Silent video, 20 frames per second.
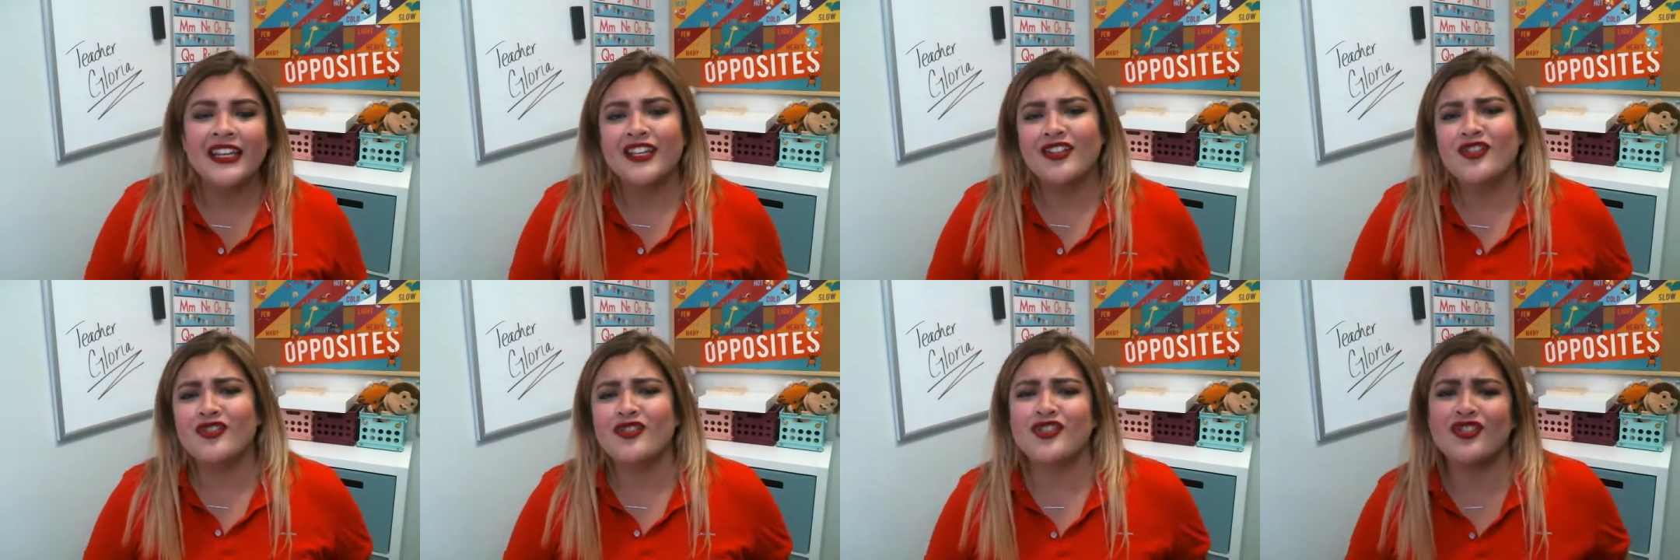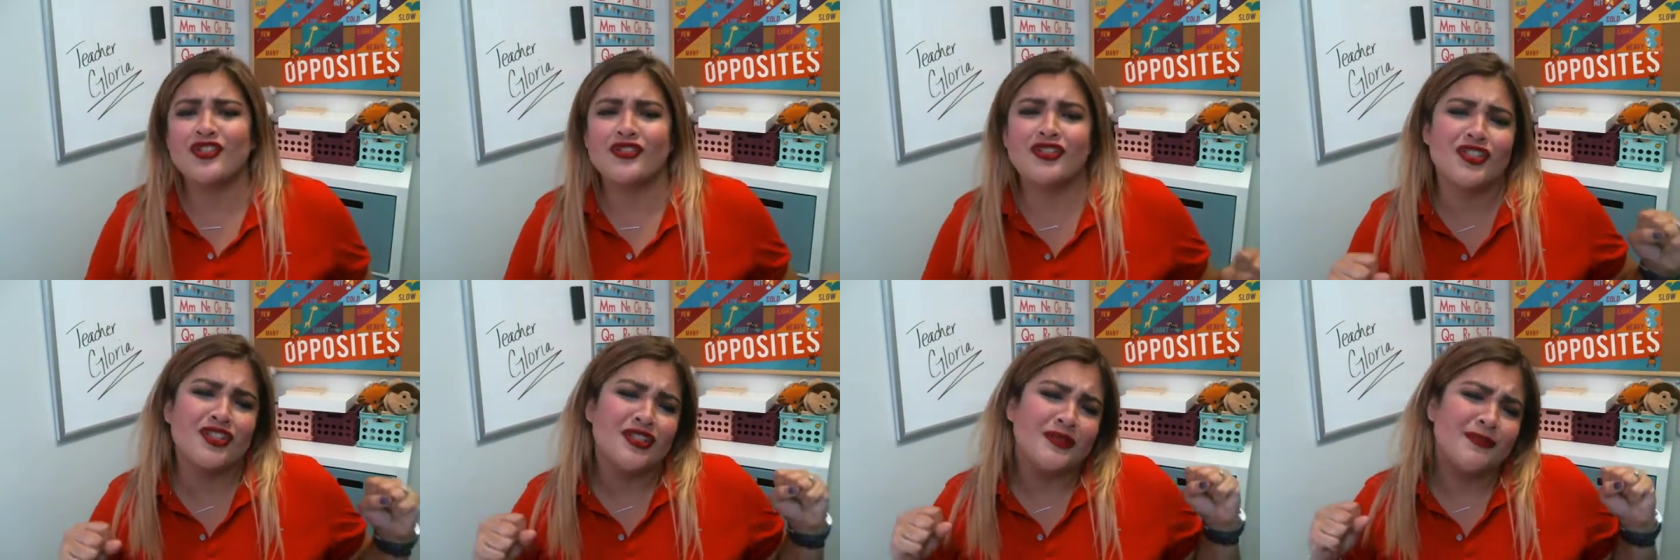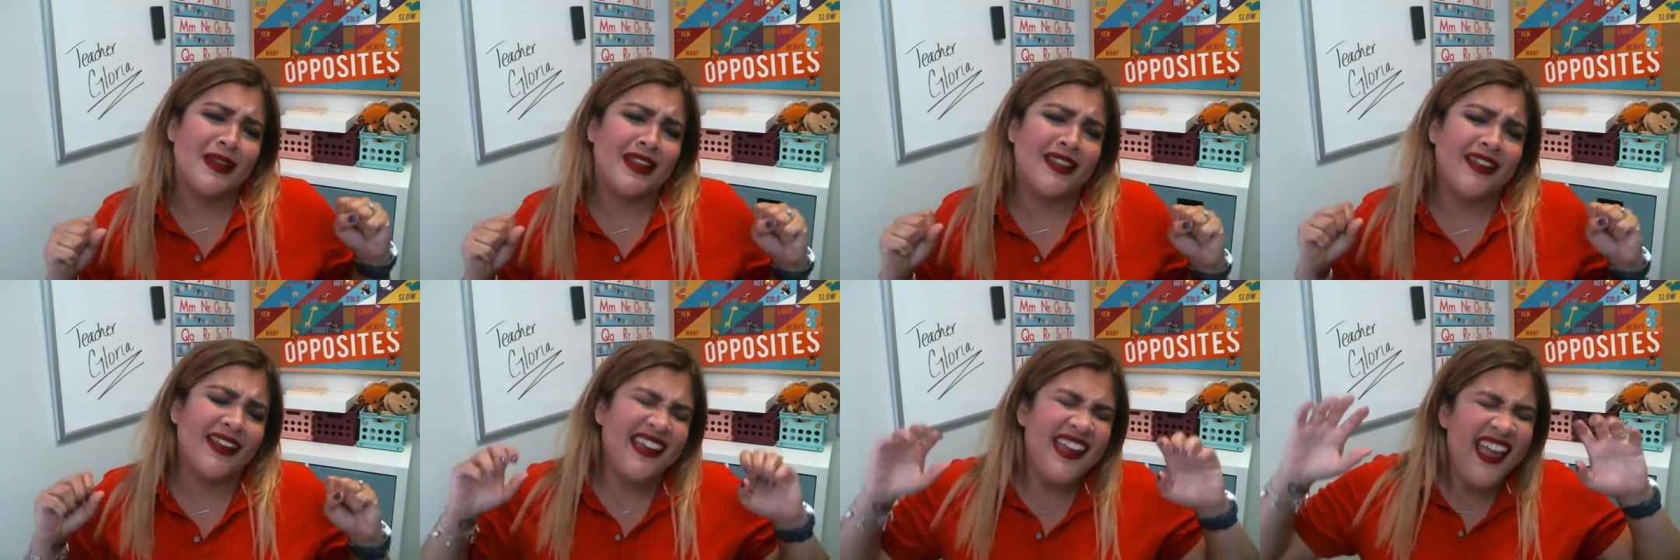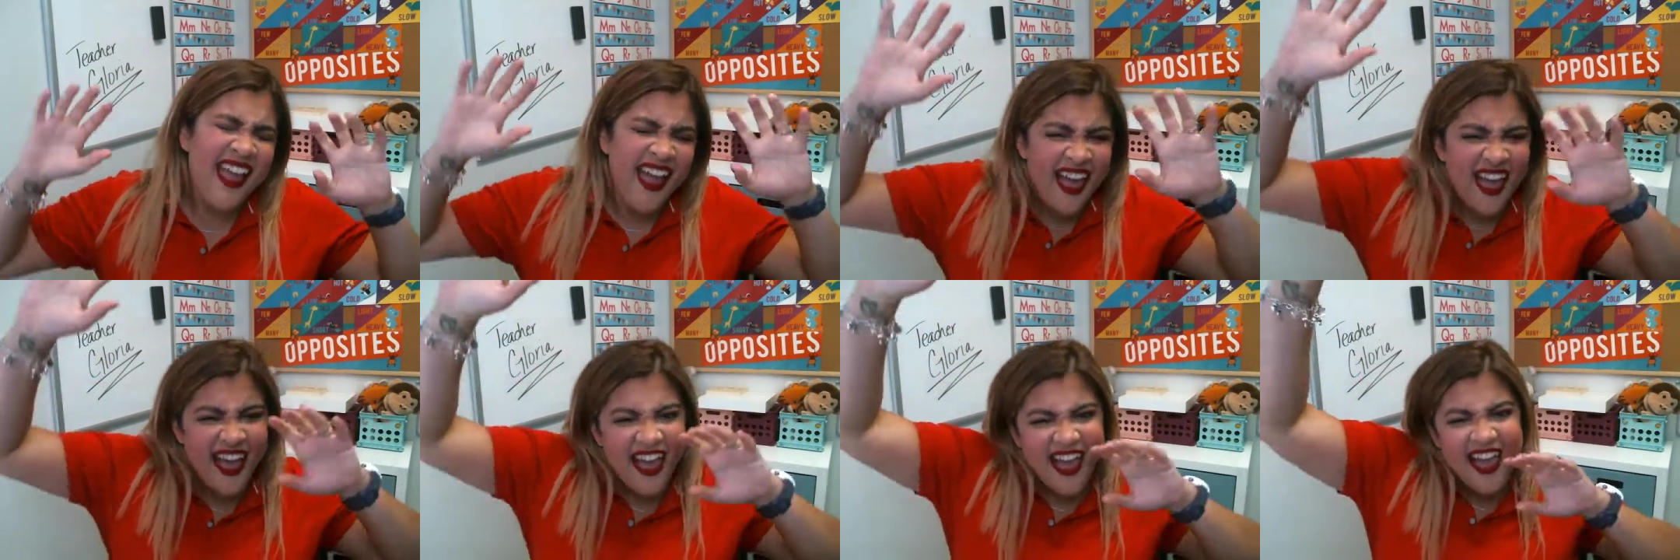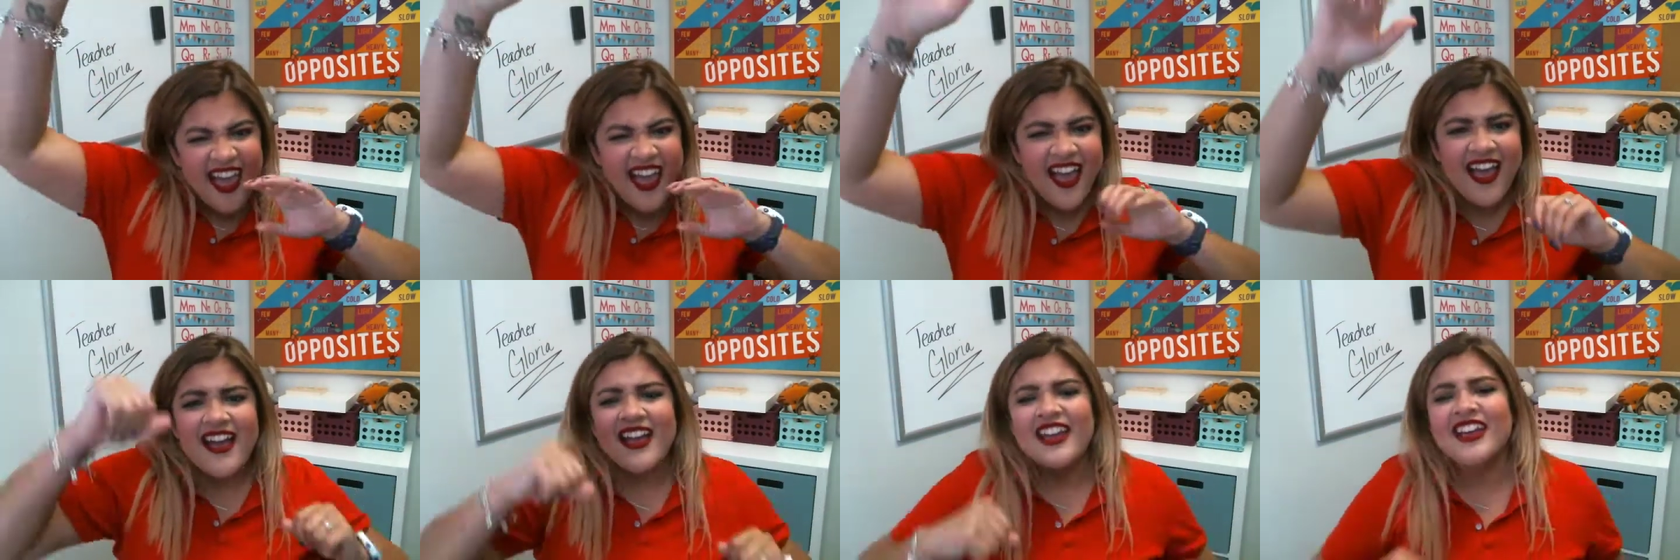You should just be like,
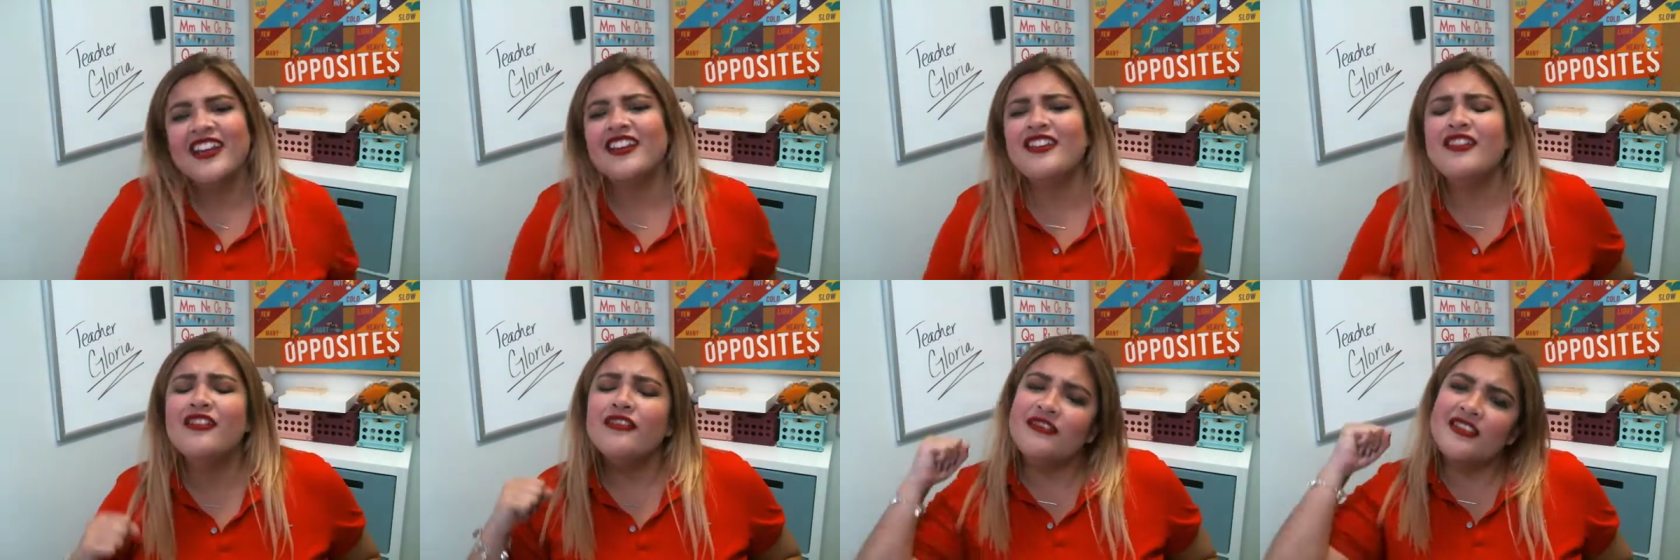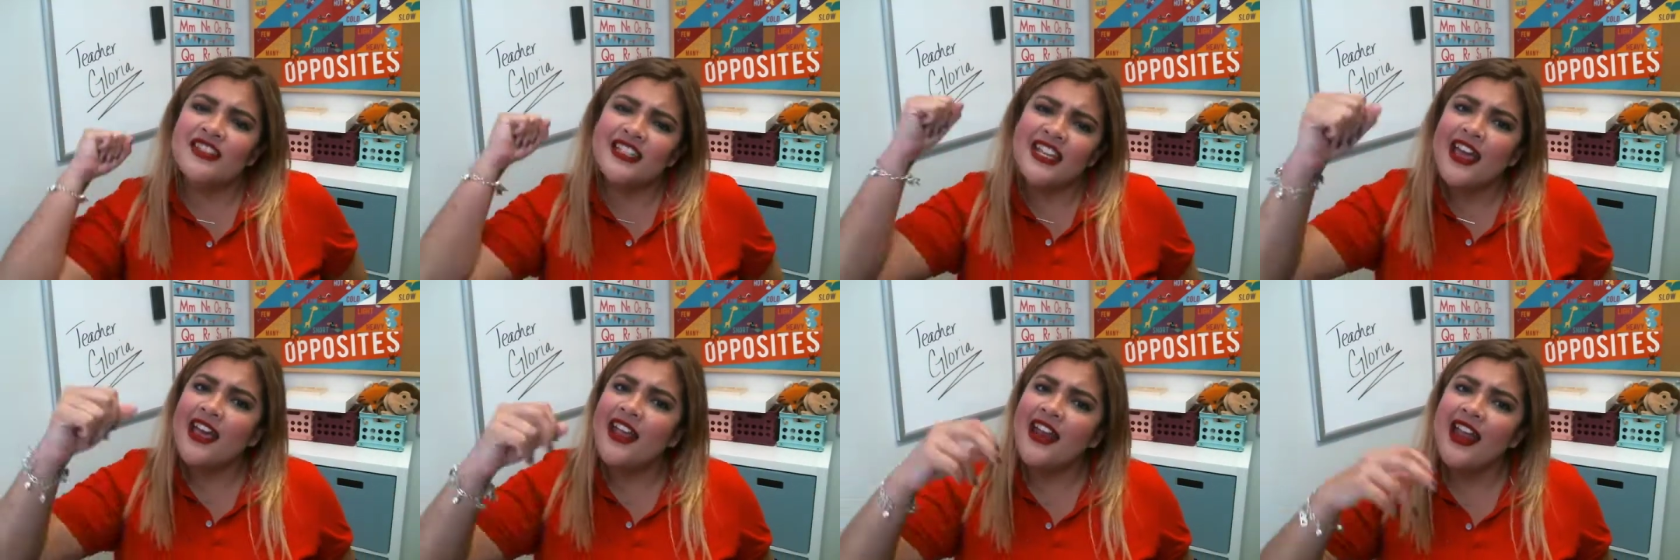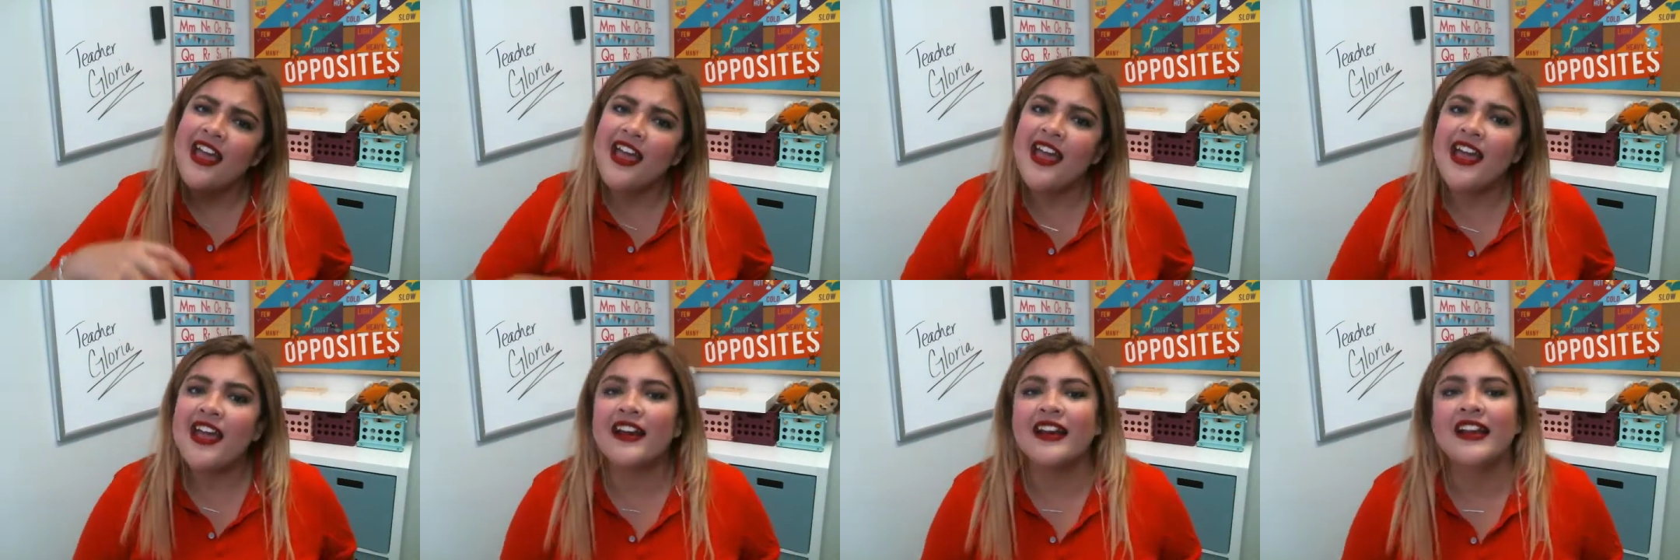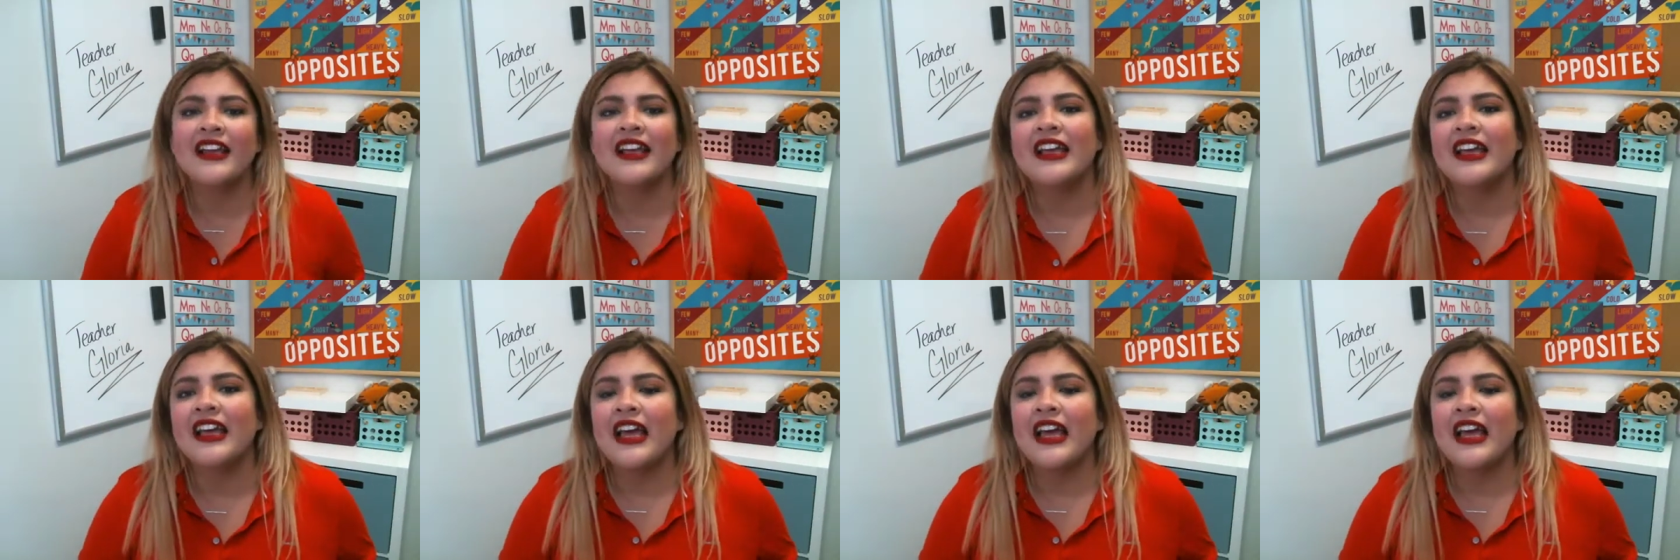"Yeah, you did it."